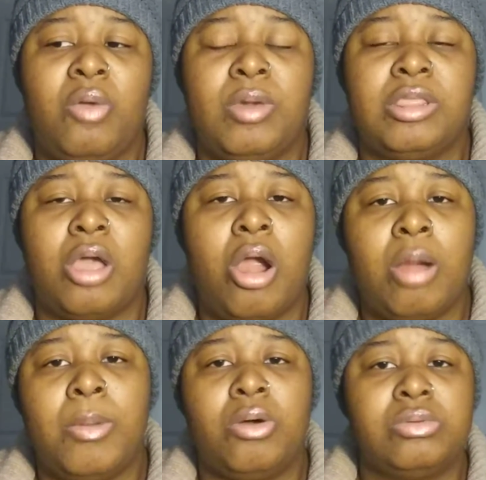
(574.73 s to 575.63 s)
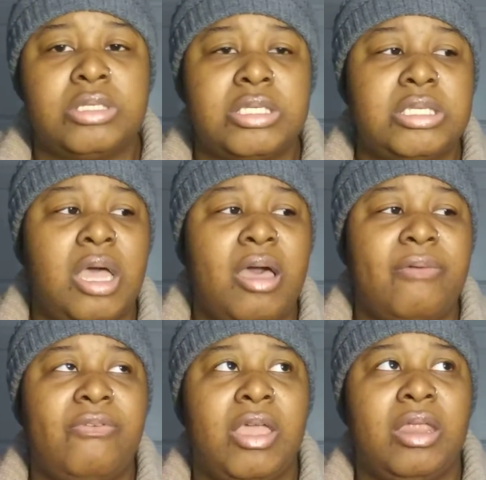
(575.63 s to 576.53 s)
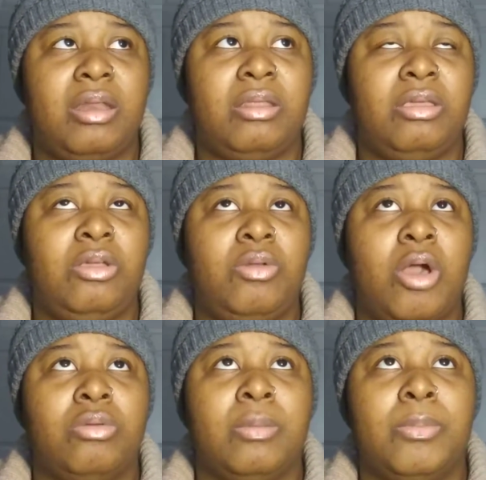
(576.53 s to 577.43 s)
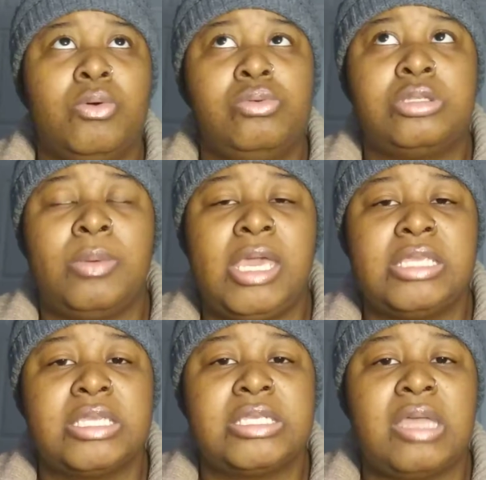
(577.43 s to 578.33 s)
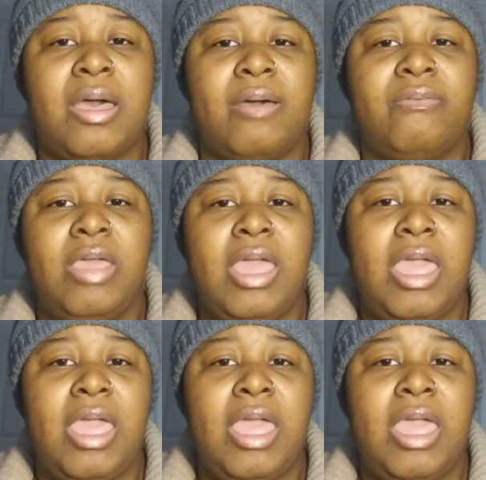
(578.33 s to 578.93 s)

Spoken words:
with the hormones and stuff, and, you know, the mood swings and stuff,